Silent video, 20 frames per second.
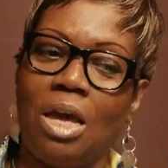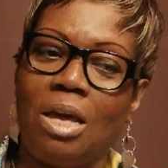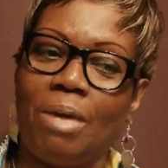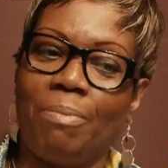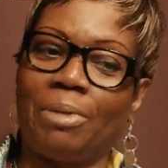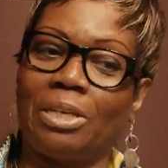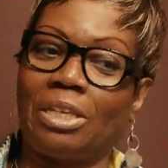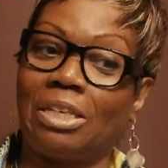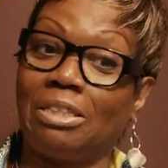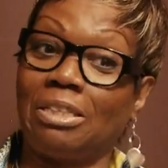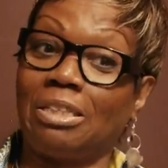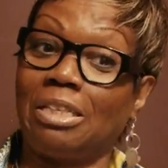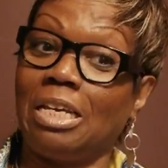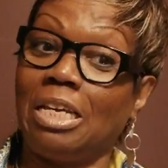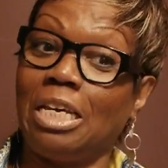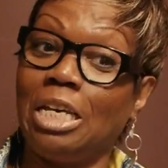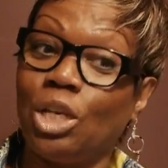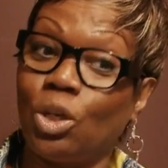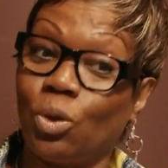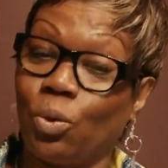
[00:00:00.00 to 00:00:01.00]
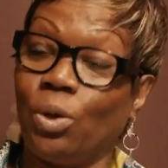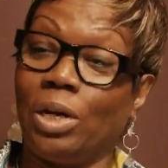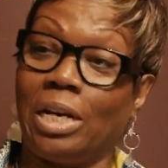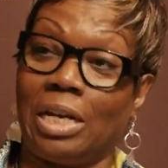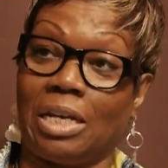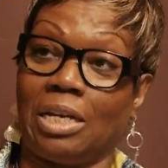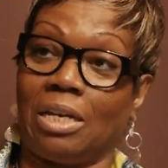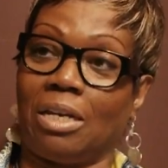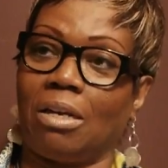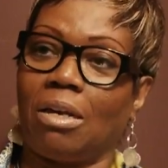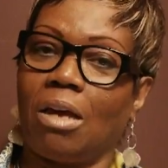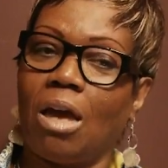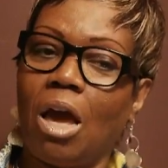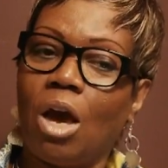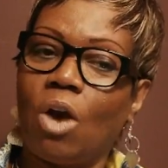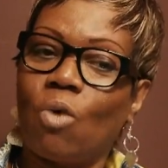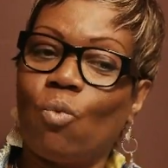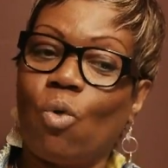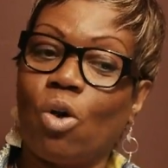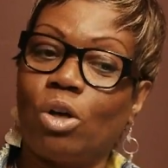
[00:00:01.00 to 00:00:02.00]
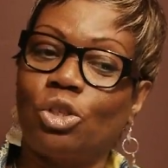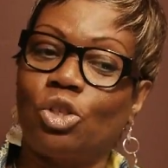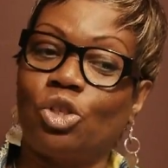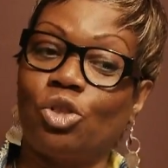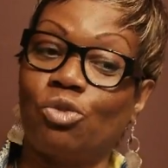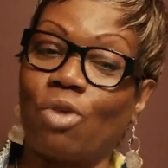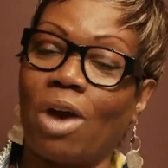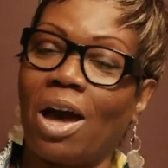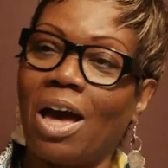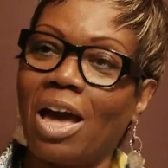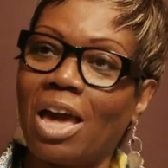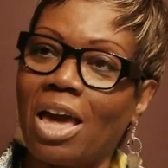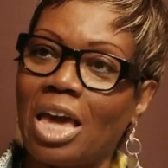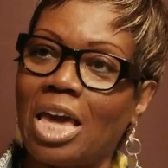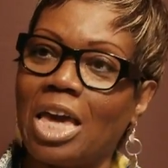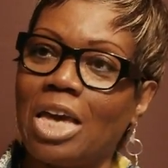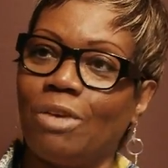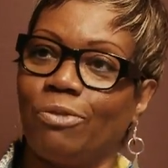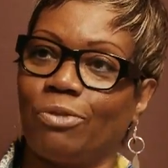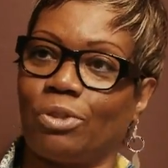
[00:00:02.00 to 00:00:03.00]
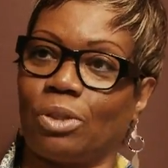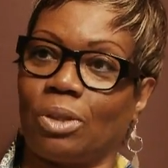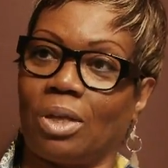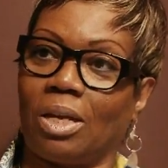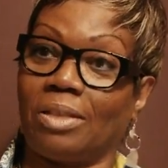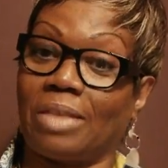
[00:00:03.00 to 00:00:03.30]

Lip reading: because equally what drives